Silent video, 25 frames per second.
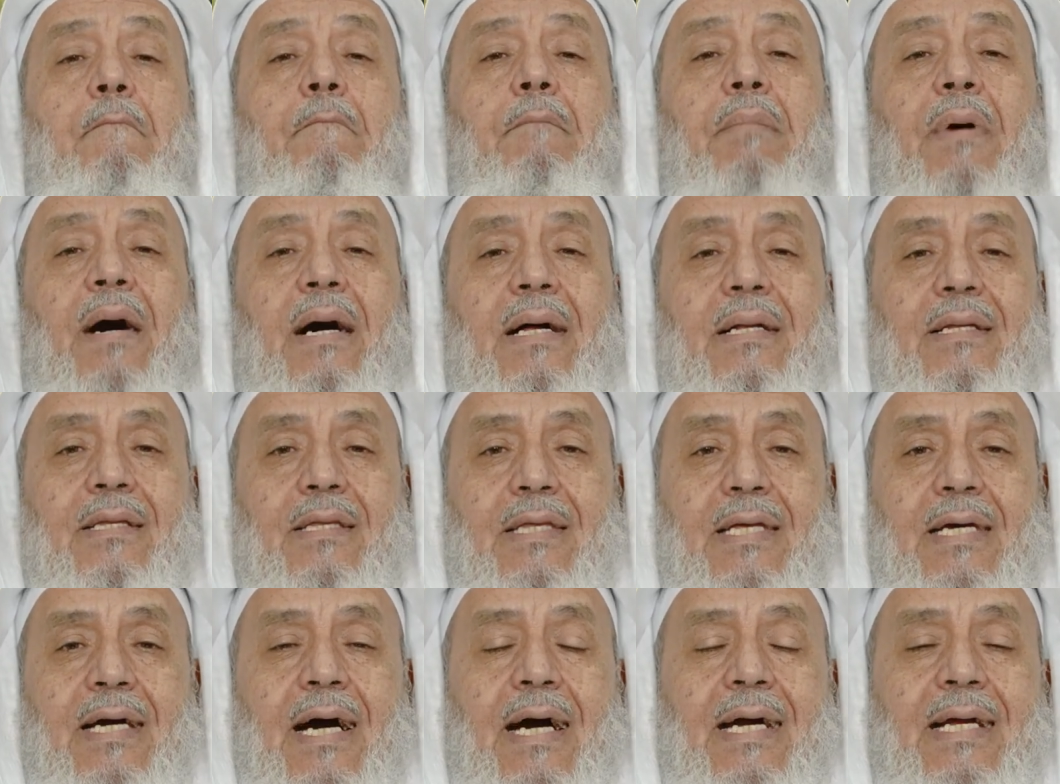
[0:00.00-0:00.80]
But
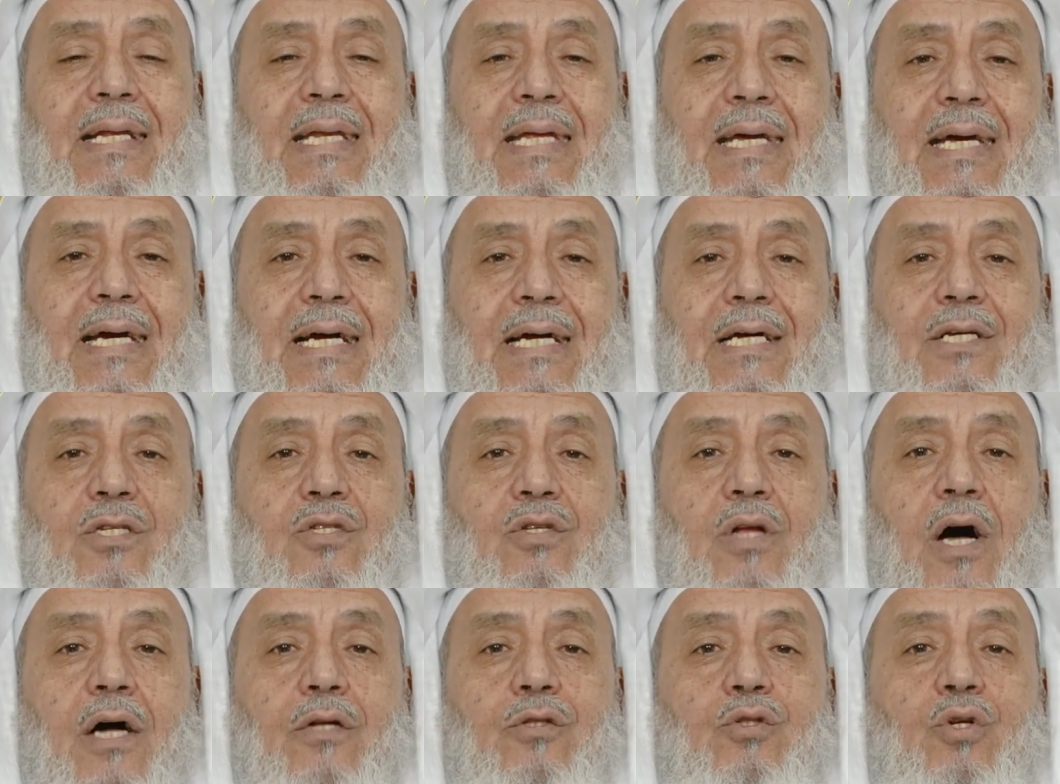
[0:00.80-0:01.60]
the idea is
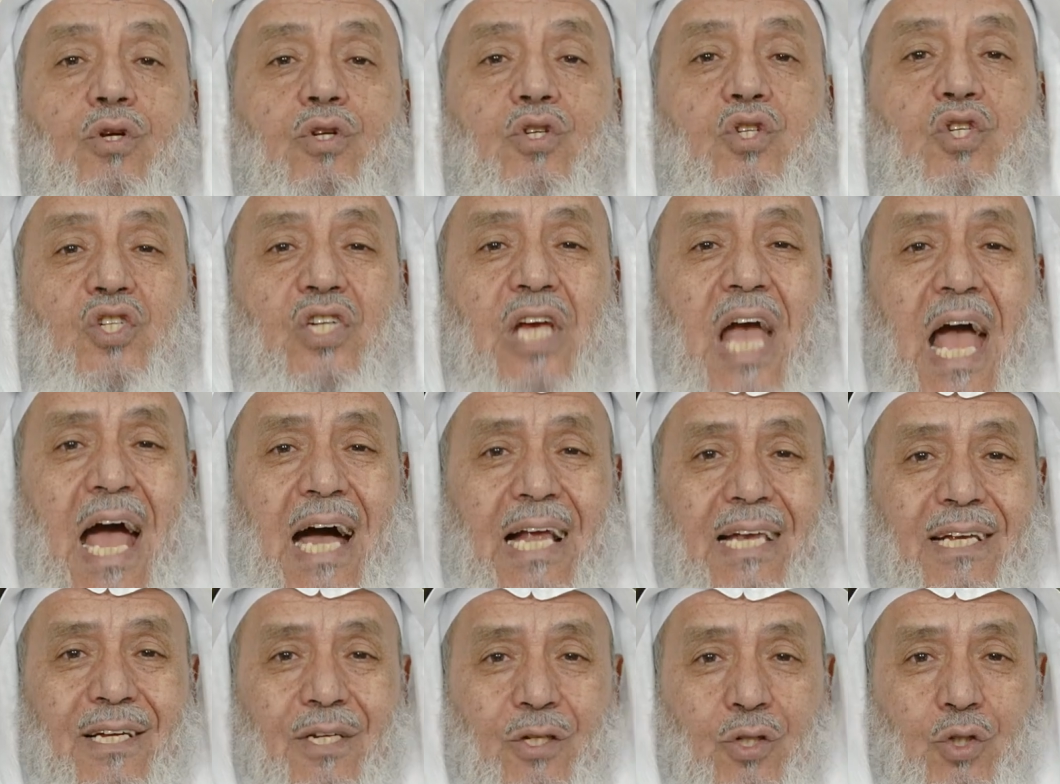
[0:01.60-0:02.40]
not to
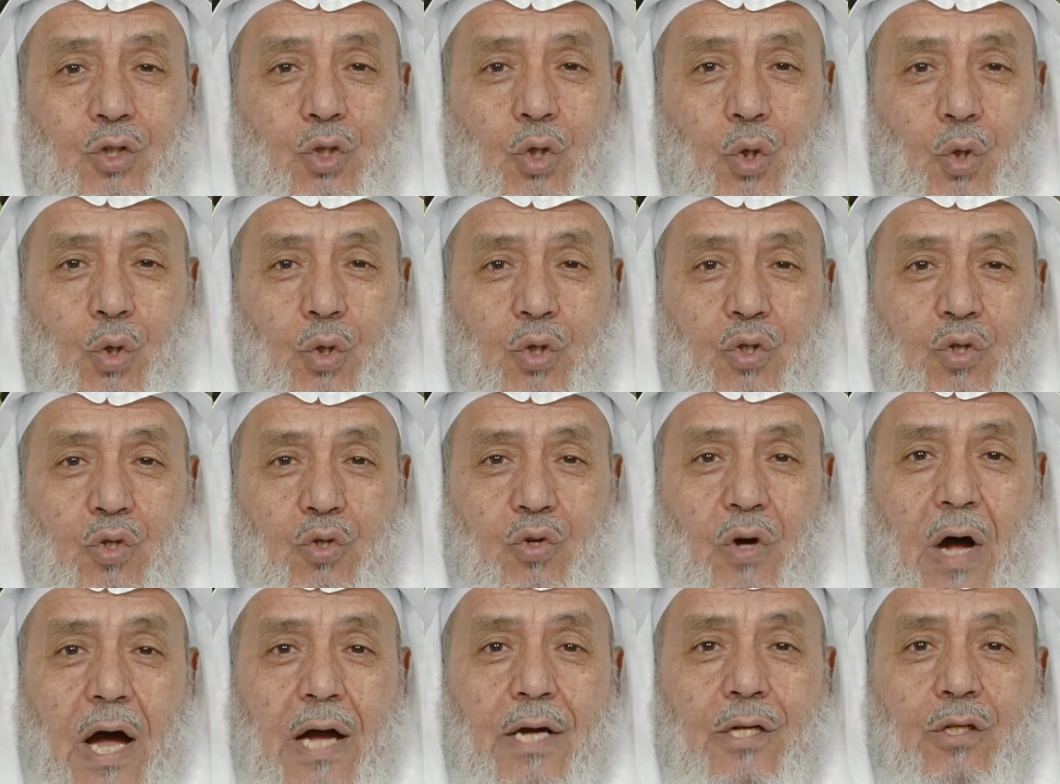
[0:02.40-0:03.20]
challenge or
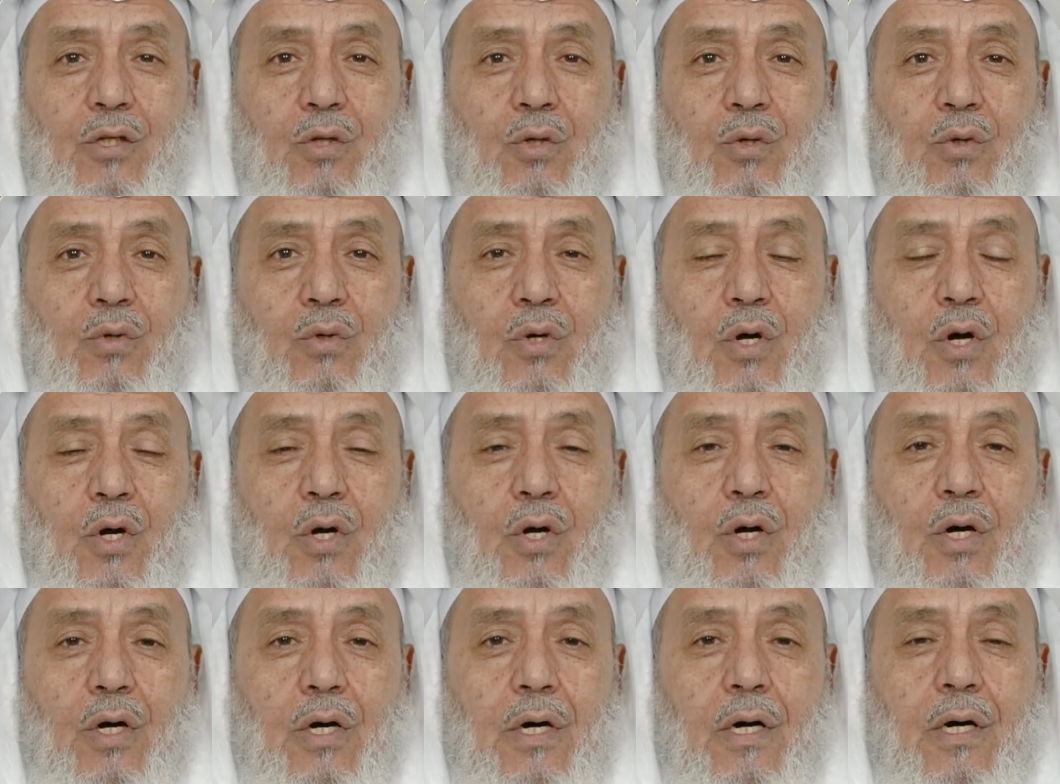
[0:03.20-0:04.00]
try to
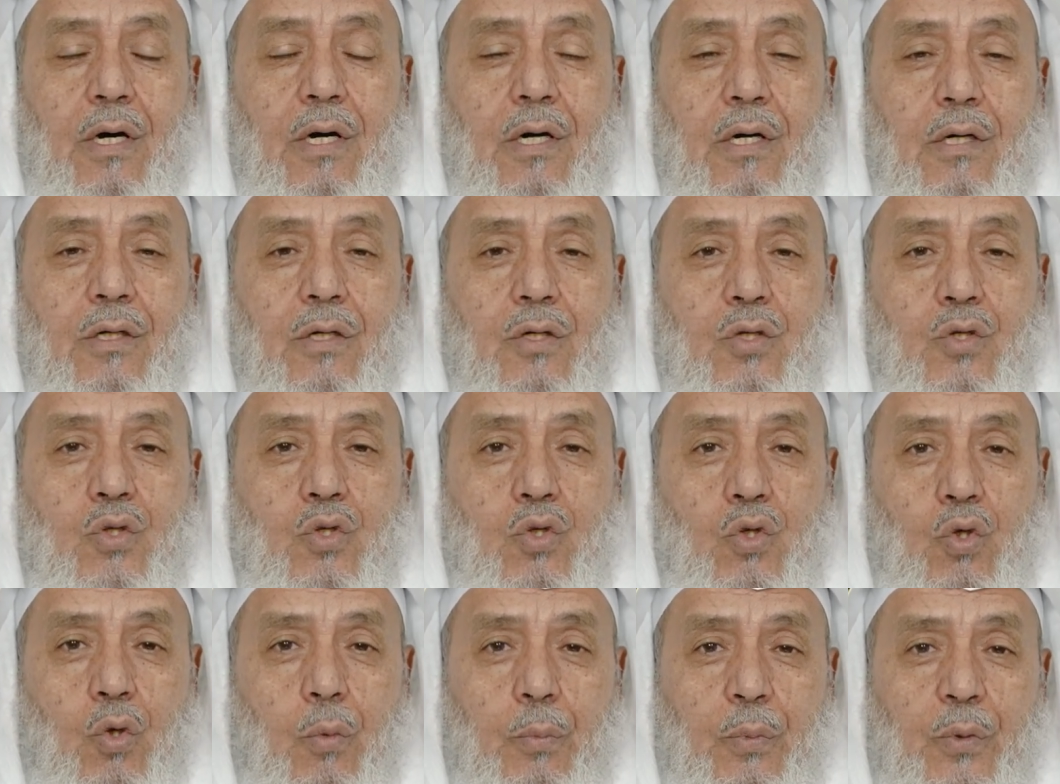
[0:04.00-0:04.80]

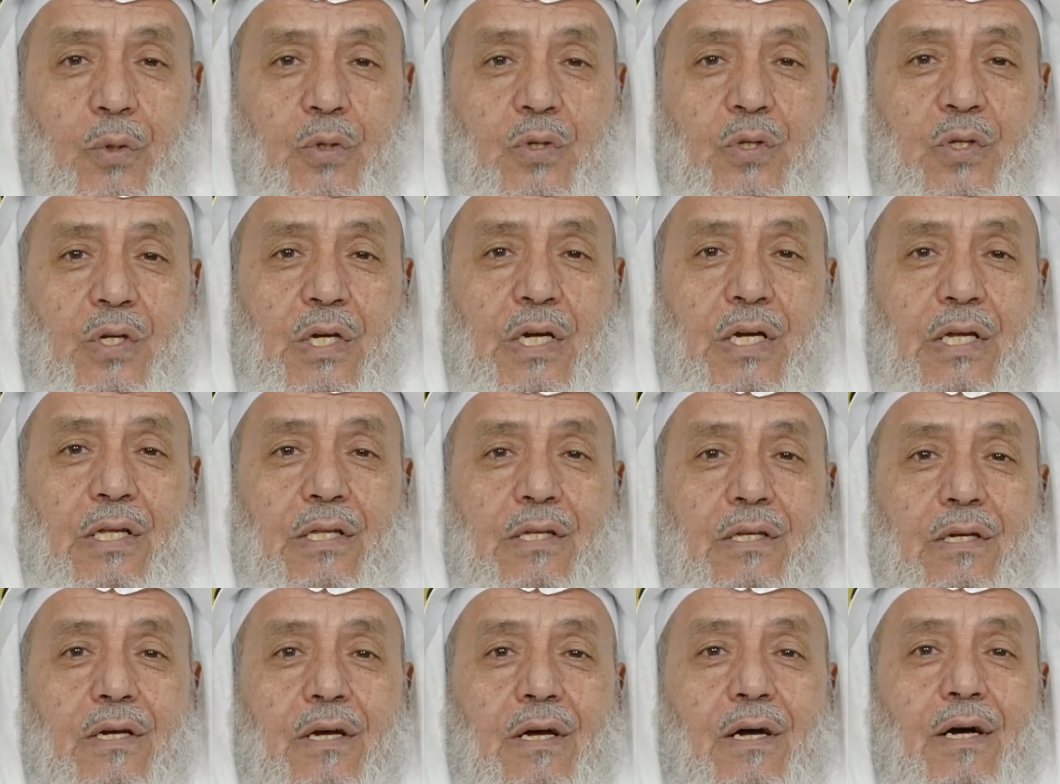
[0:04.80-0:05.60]

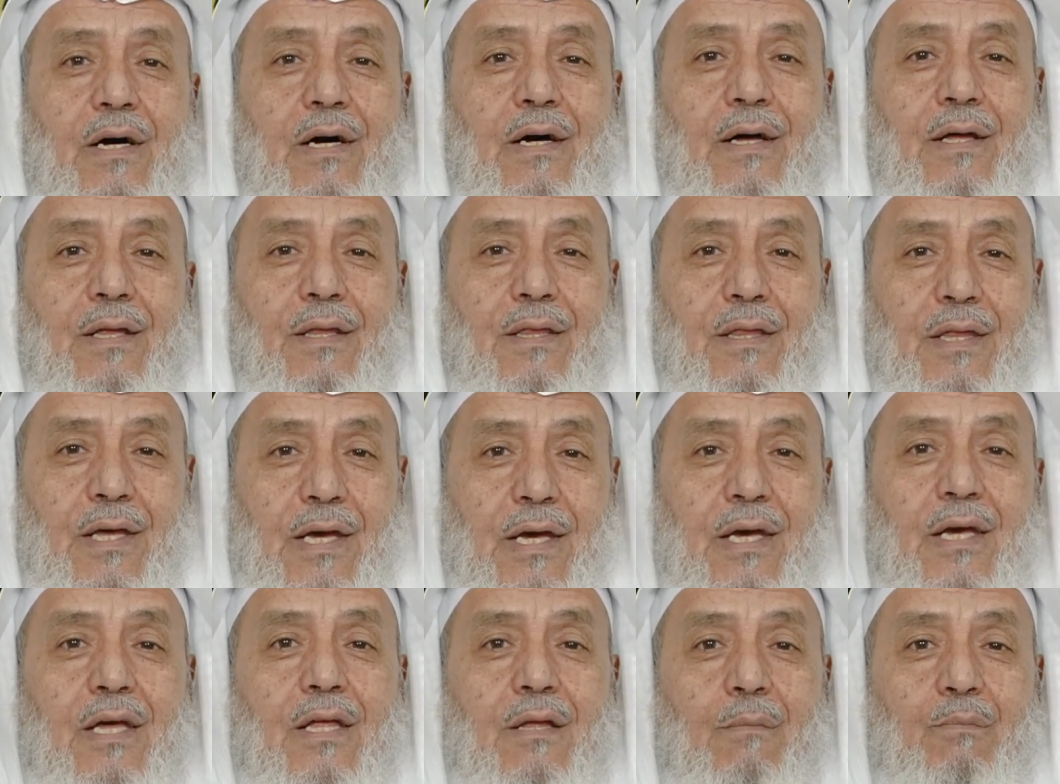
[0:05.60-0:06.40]
supersede the